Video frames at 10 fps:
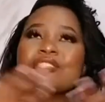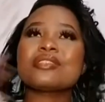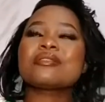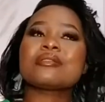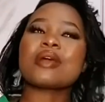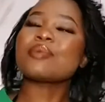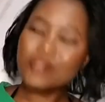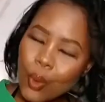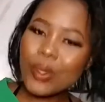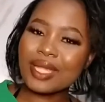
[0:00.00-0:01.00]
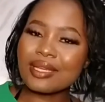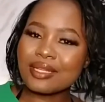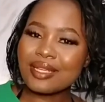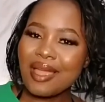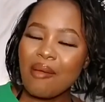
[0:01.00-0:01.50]
stop
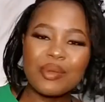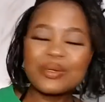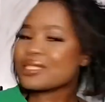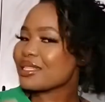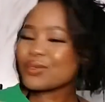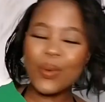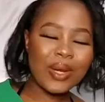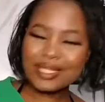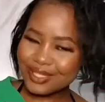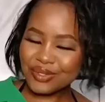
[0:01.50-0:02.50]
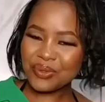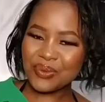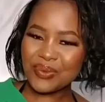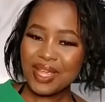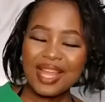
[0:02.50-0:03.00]
talking. Because that's all I
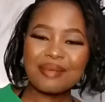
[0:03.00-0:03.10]
do.